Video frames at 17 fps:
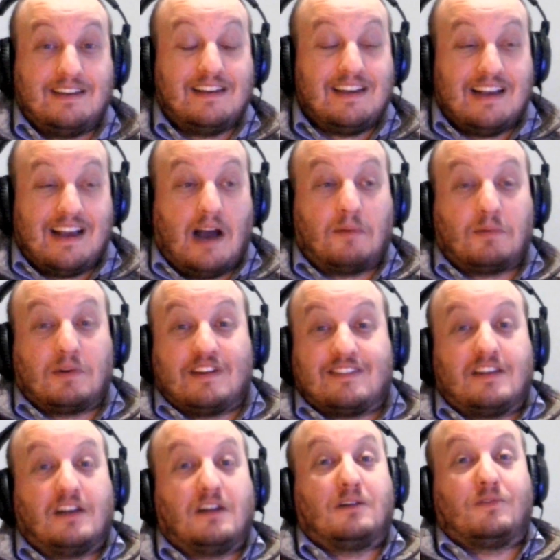I'm gonna
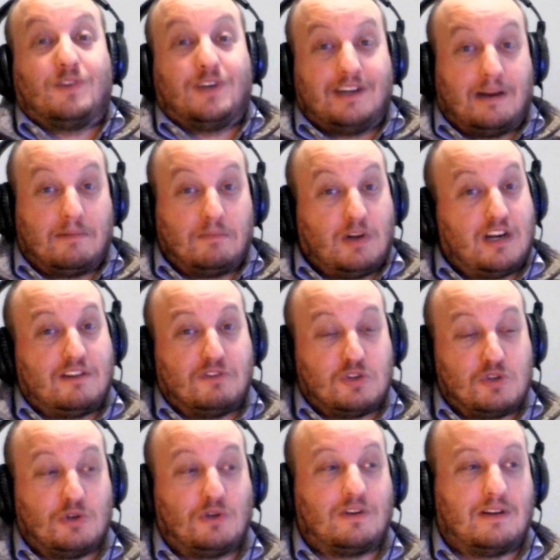celebrate. I'm not even
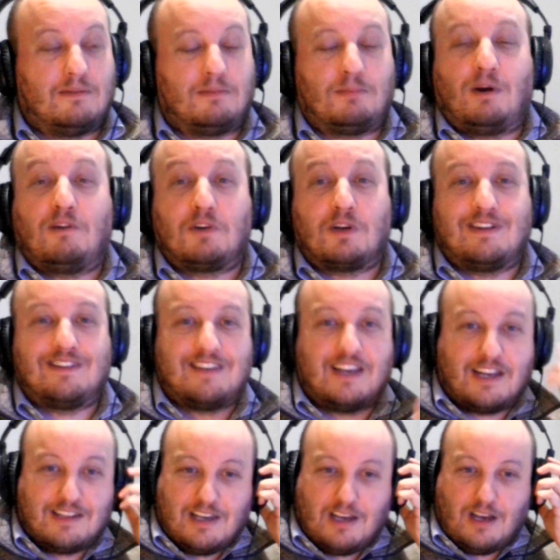joking. I'm probably gonna take
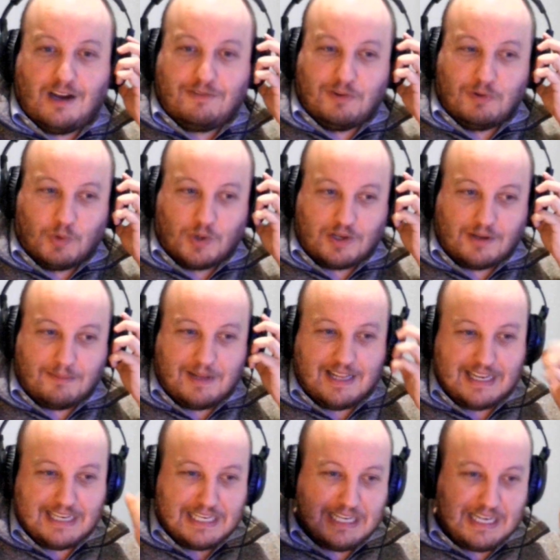a day off of work and be
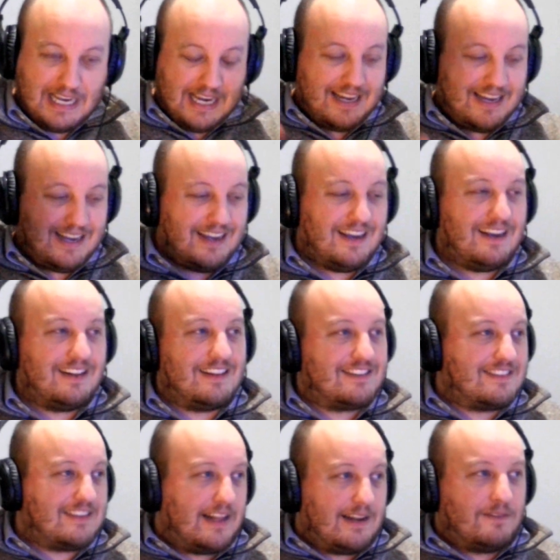like, "Yay,
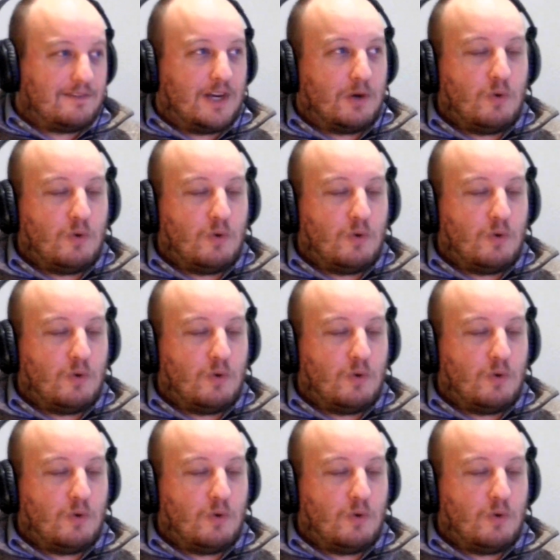let's celebrate!"